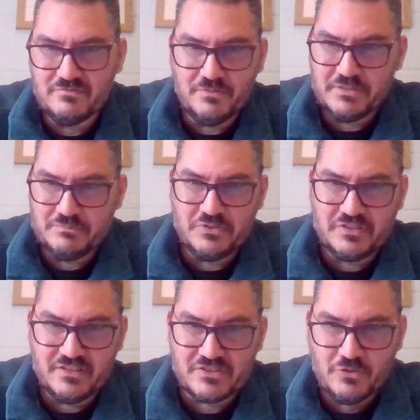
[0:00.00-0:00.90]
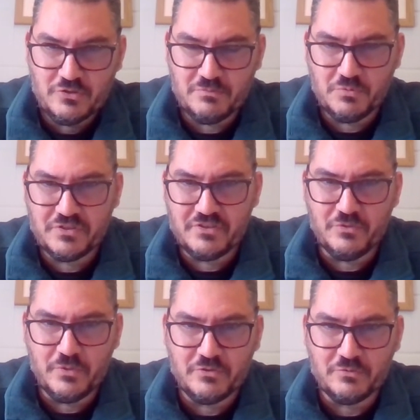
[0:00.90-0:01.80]
You might be the greatest hockey player in the
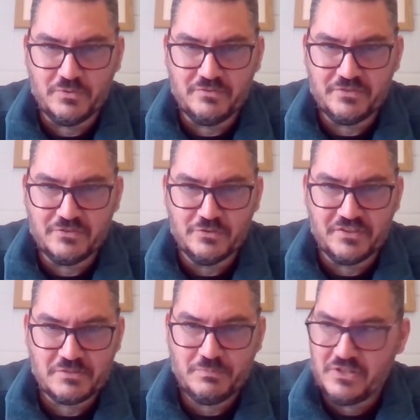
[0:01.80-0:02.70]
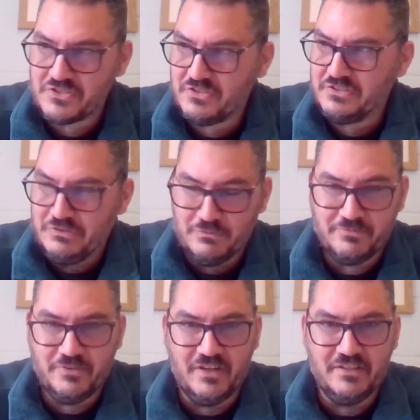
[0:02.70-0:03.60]
world, but if you're not a nice person and you don't
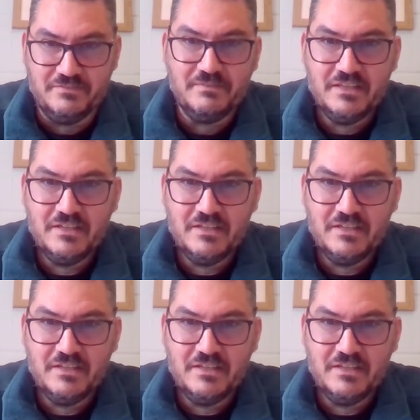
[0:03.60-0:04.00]
fit in